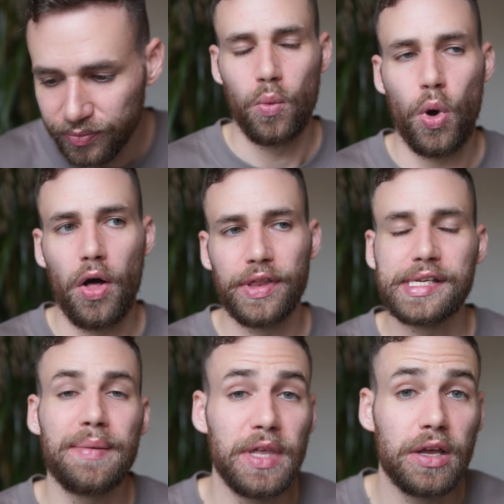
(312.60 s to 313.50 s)
Well, the
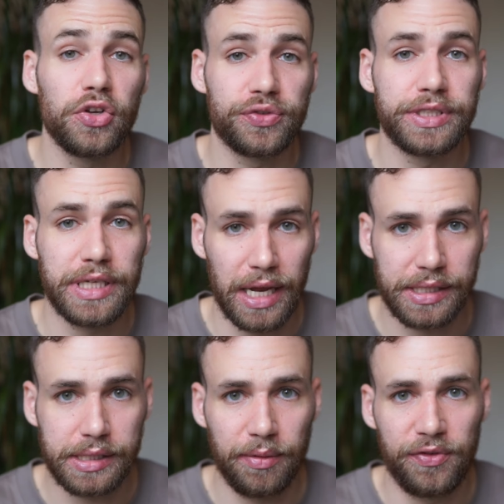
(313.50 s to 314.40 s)
same thing goes for
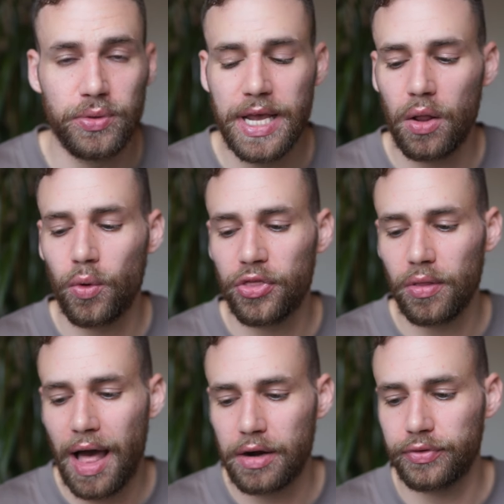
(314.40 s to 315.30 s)
sex. If you dealt with a
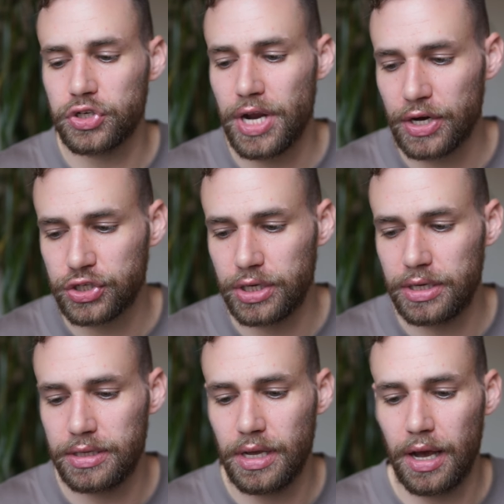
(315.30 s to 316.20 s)
lot of
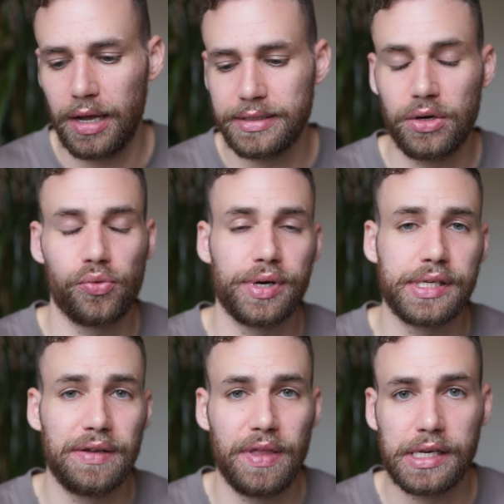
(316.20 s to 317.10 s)
rejection, uh, didn't
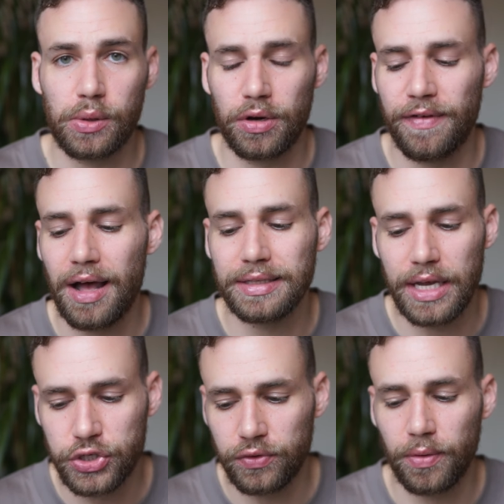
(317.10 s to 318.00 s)
receive that sort of
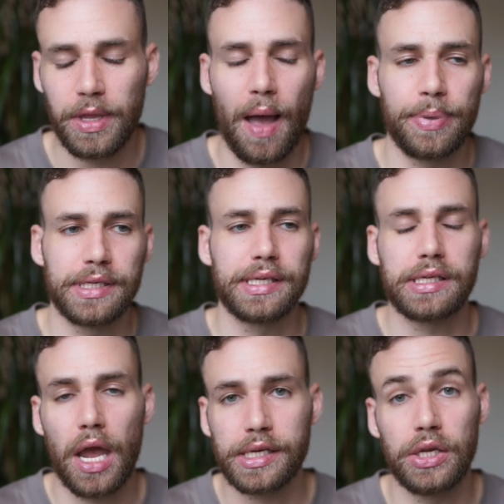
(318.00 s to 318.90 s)
validation from the opposite
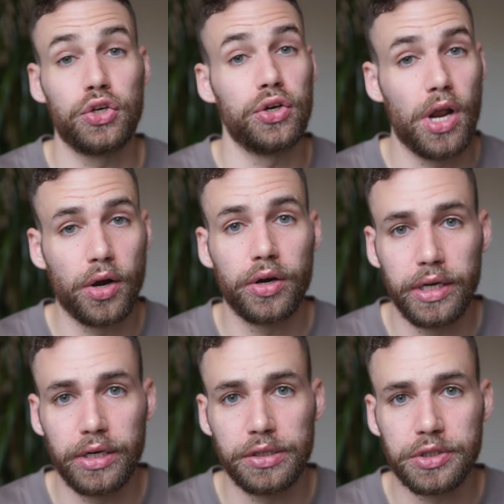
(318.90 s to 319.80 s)
sex in your younger
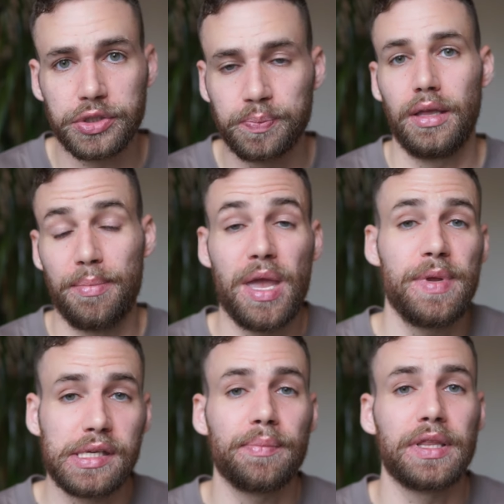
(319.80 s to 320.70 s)
years, it may
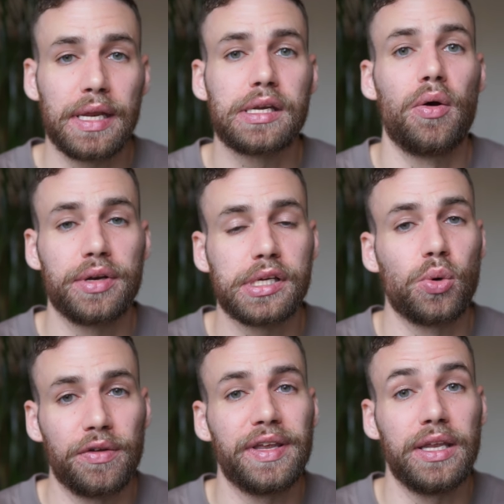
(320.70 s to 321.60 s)
be something that's going to
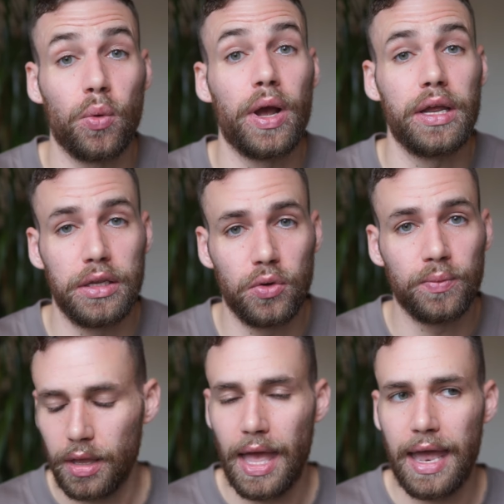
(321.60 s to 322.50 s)
sort of eat away at
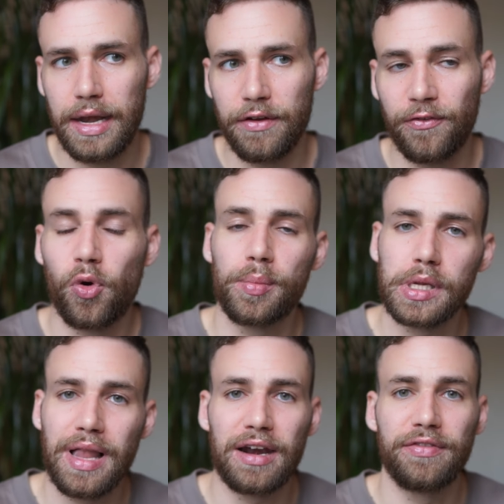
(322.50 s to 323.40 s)
you. And it forms
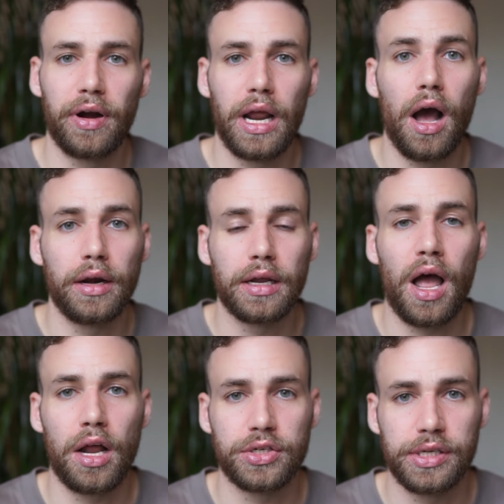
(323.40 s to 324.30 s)
a lot of very
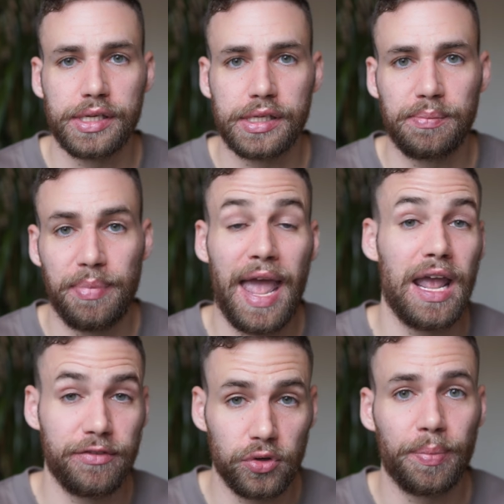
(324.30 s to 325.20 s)
unconscious
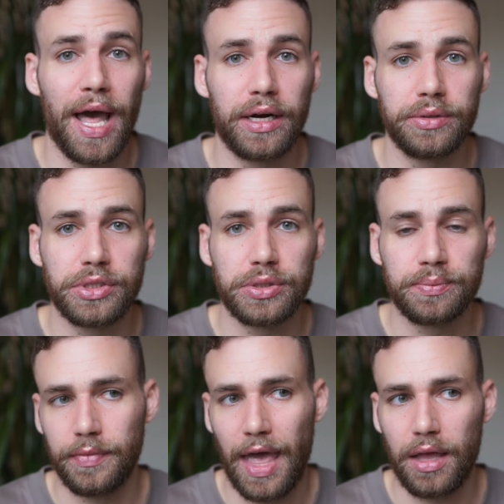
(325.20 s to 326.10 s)
behavioral patterns
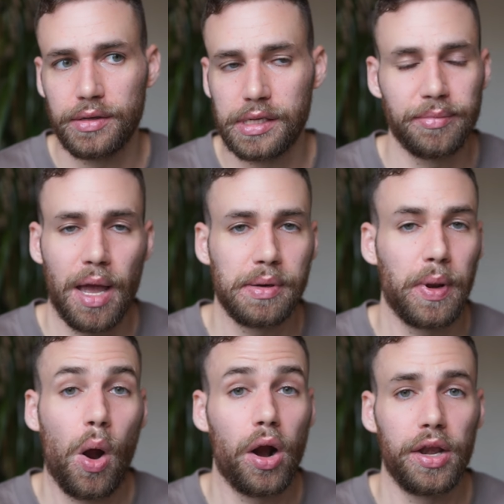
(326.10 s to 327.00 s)
that sometimes
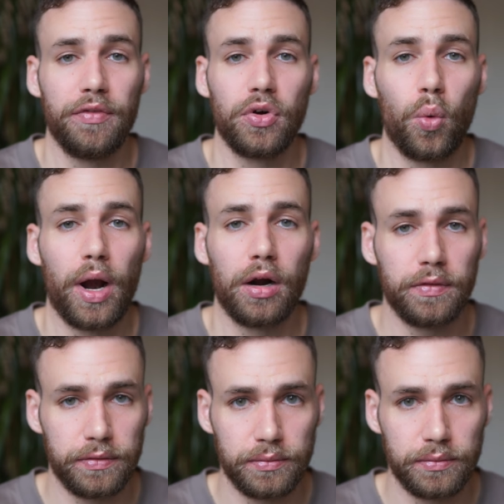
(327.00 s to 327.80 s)
we aren't even aware of